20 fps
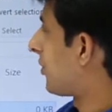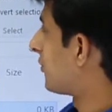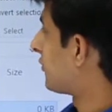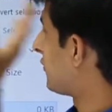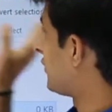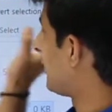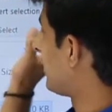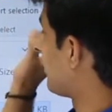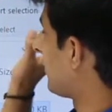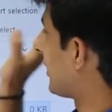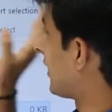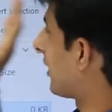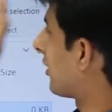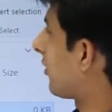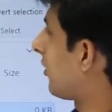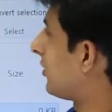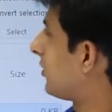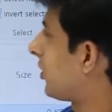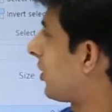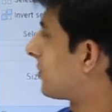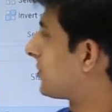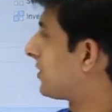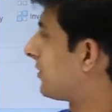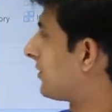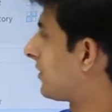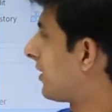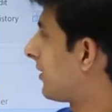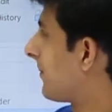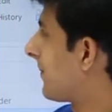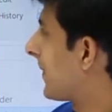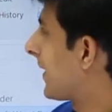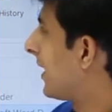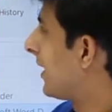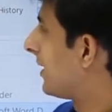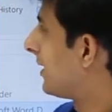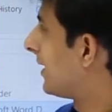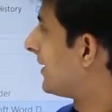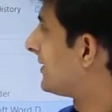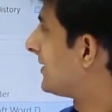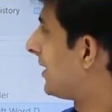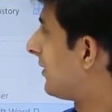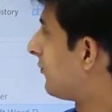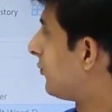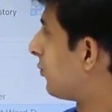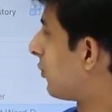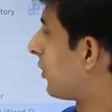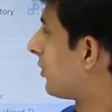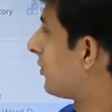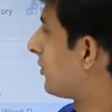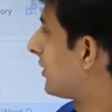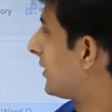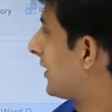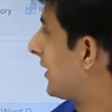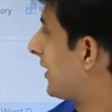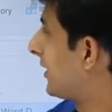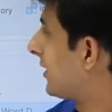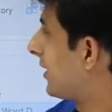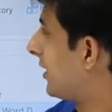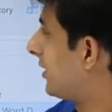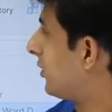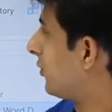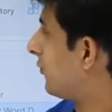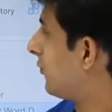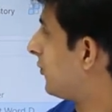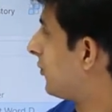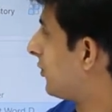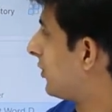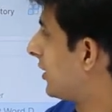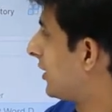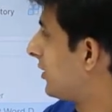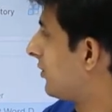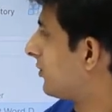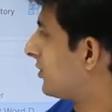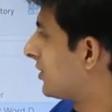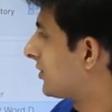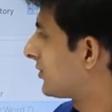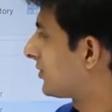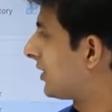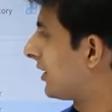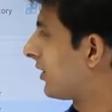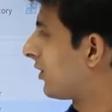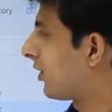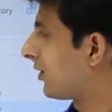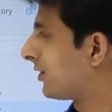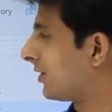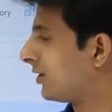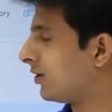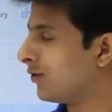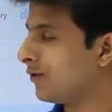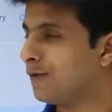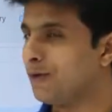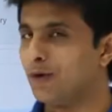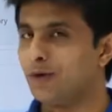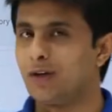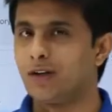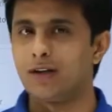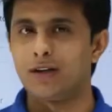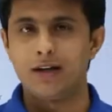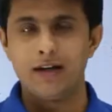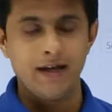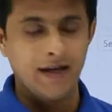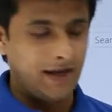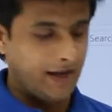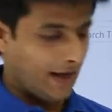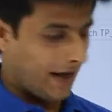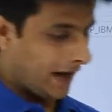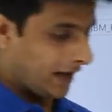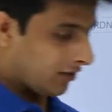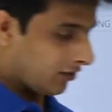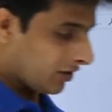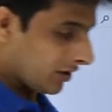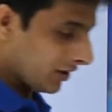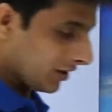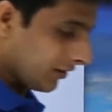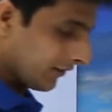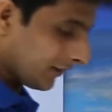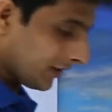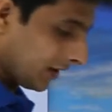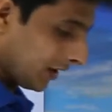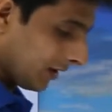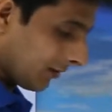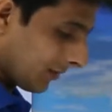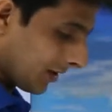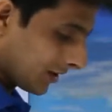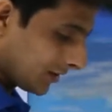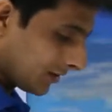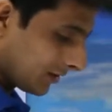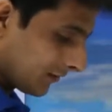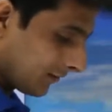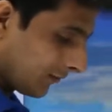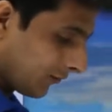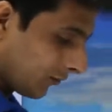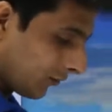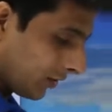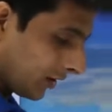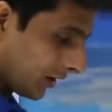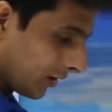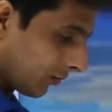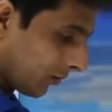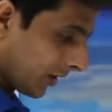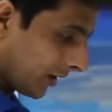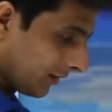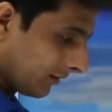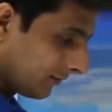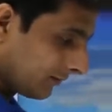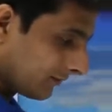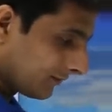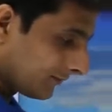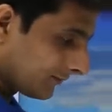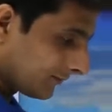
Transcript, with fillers: on seeing you will get all the options here. Let's say if you want to create a new folder you just click on the new folder and you can give the name as folder 1